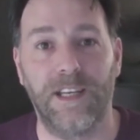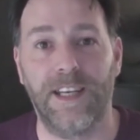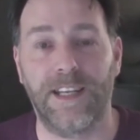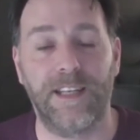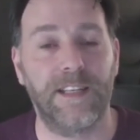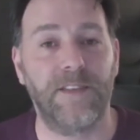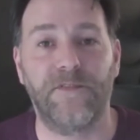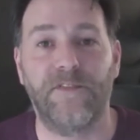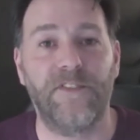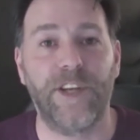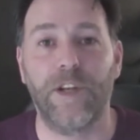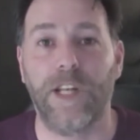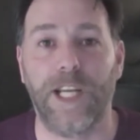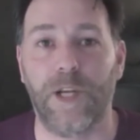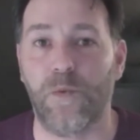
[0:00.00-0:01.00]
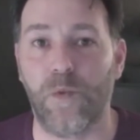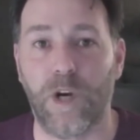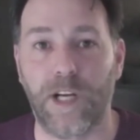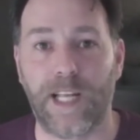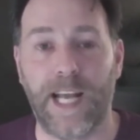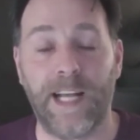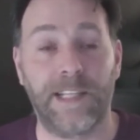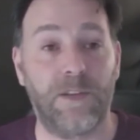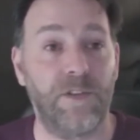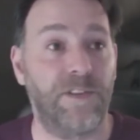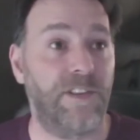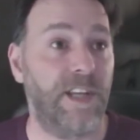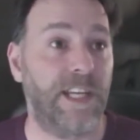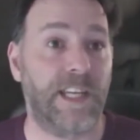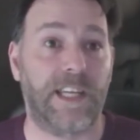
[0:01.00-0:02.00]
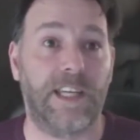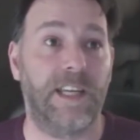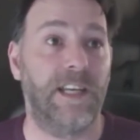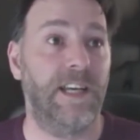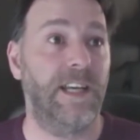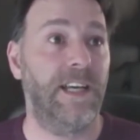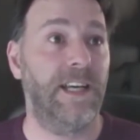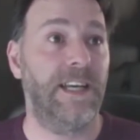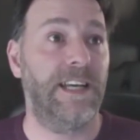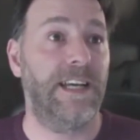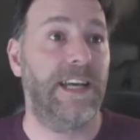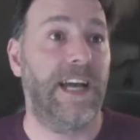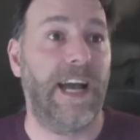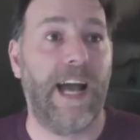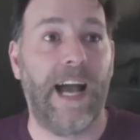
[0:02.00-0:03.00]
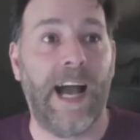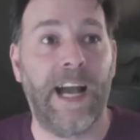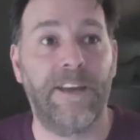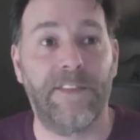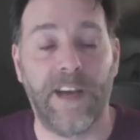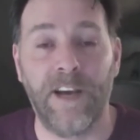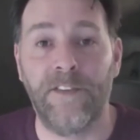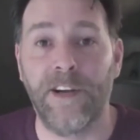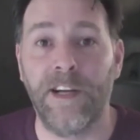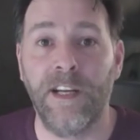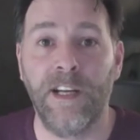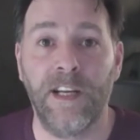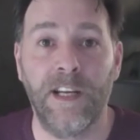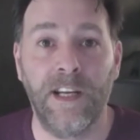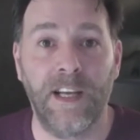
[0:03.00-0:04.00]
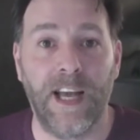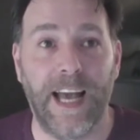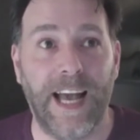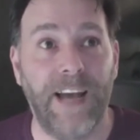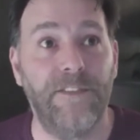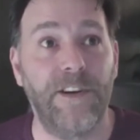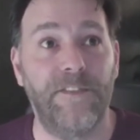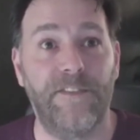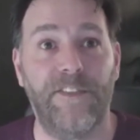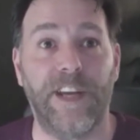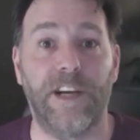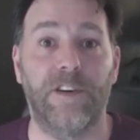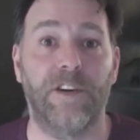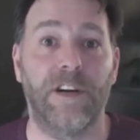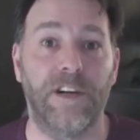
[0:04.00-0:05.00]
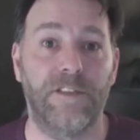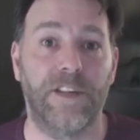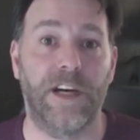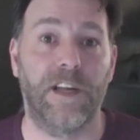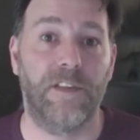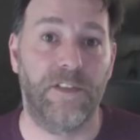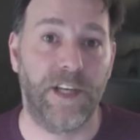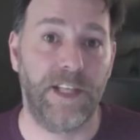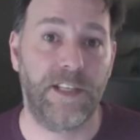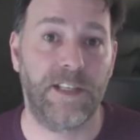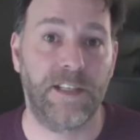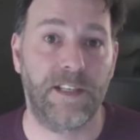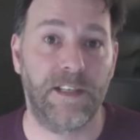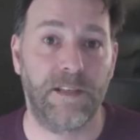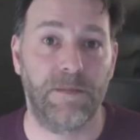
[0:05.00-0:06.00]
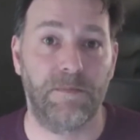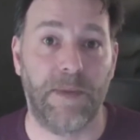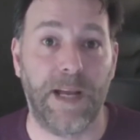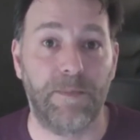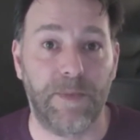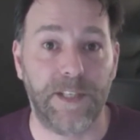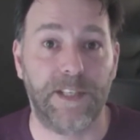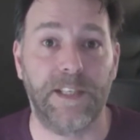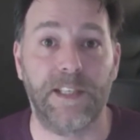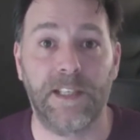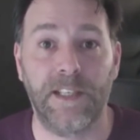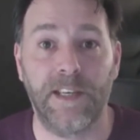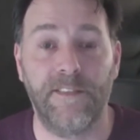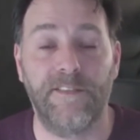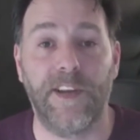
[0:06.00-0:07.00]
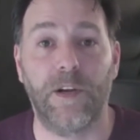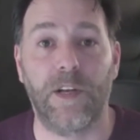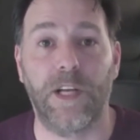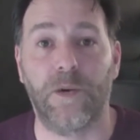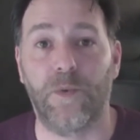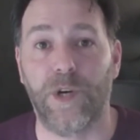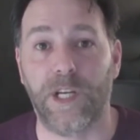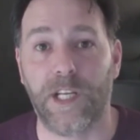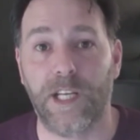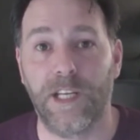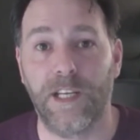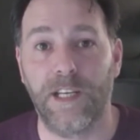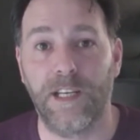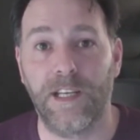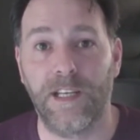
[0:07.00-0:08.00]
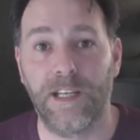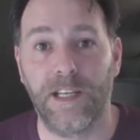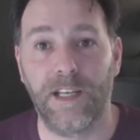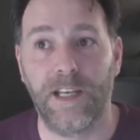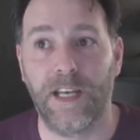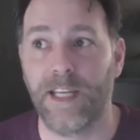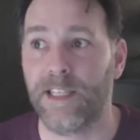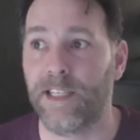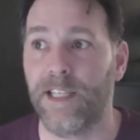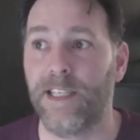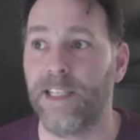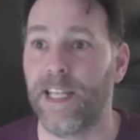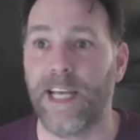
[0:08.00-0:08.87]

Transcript: It doesn't feel like work. I don't think I've ever felt that this, my business, felt like work. Since